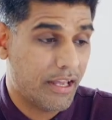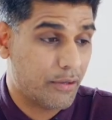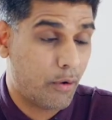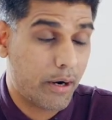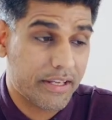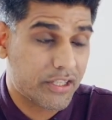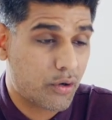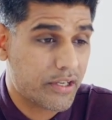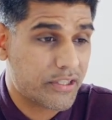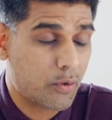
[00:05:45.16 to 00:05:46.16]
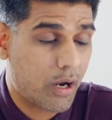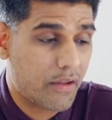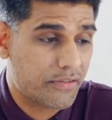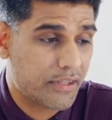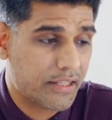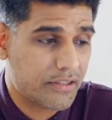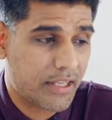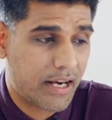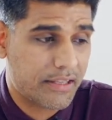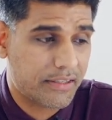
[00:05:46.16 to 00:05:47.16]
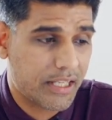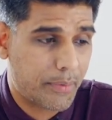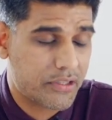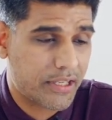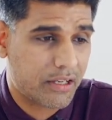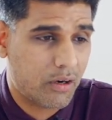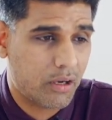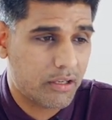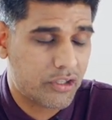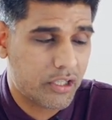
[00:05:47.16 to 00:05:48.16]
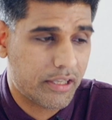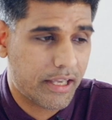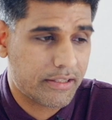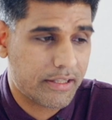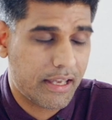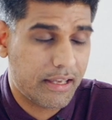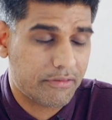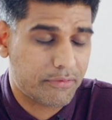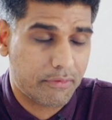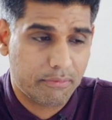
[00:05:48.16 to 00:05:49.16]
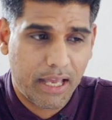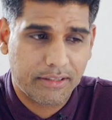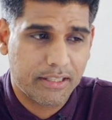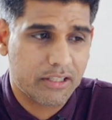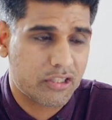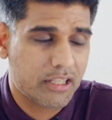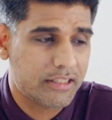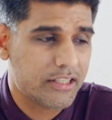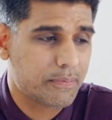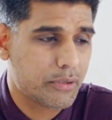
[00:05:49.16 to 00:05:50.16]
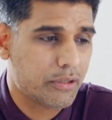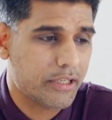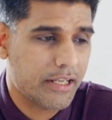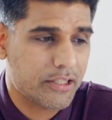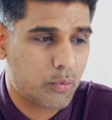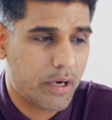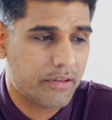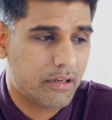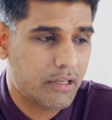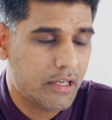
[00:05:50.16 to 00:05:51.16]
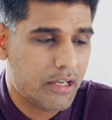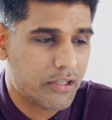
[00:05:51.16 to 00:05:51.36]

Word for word: very interesting. One of the things that I think about psychology that have I think still disputed is whether